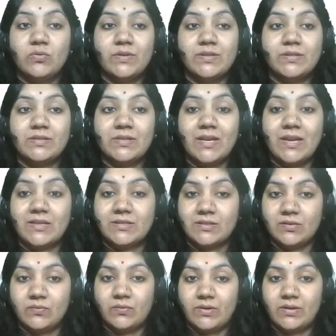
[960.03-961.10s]
instigate
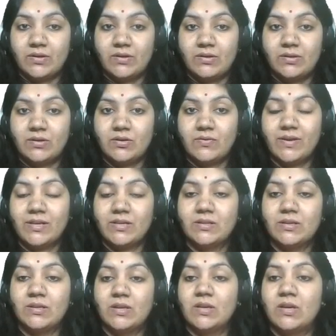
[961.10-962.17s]
someone, right?
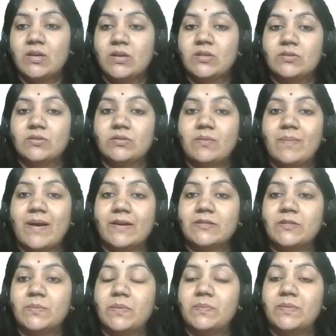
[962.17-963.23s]
So the
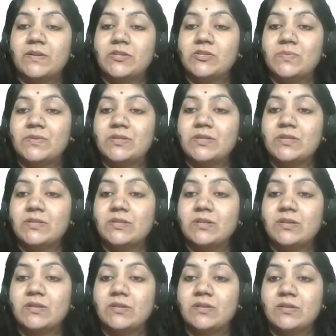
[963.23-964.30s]
maximum punishment is
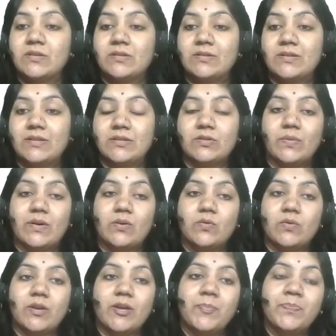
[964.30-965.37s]
this one,
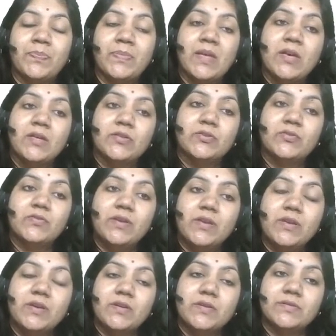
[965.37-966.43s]
okay? 3
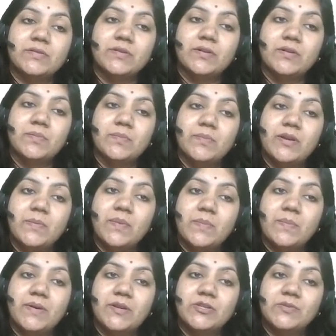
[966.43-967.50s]
years is the
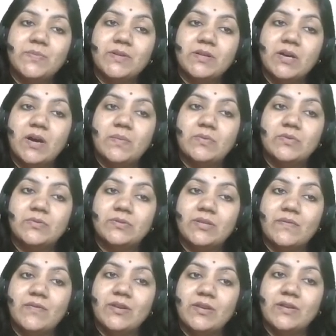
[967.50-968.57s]
minimum punishment, up to
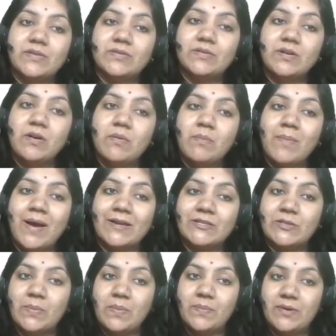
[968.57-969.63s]
7 years is the
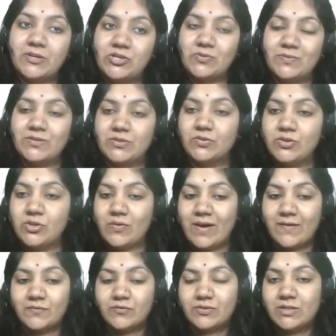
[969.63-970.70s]
maximum punishment. So you
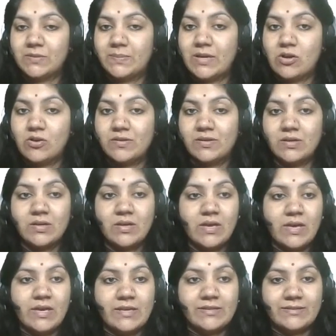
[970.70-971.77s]
have to tick mark on the
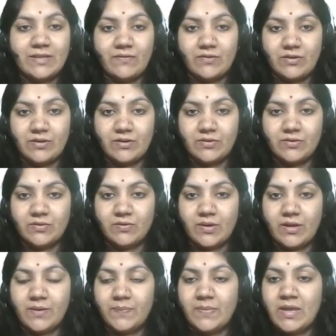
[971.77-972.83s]
7 year,
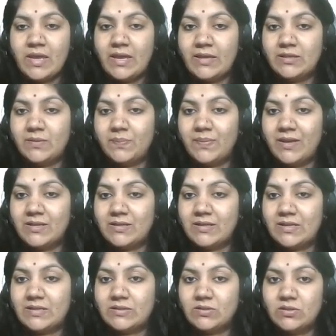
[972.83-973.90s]
okay? In the paid
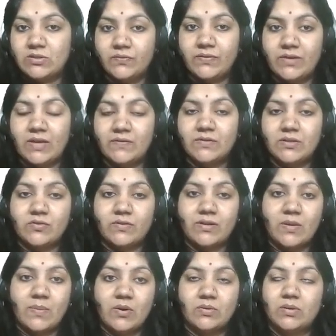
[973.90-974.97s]
class also, we have just read
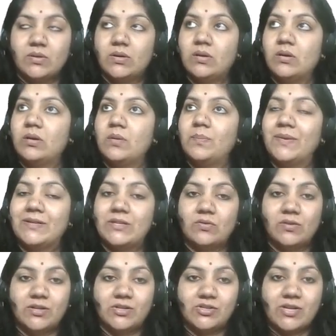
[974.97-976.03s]
about the
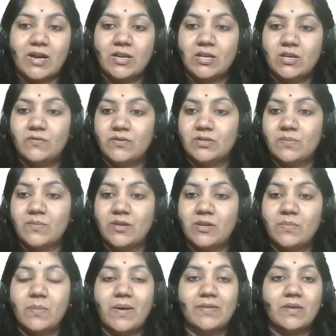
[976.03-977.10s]
particular chart in which the
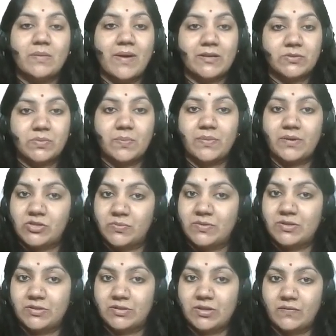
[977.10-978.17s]
minimum and the maximum
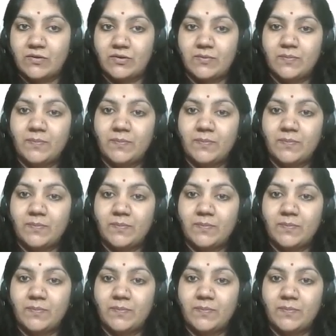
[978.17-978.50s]
punishment is given.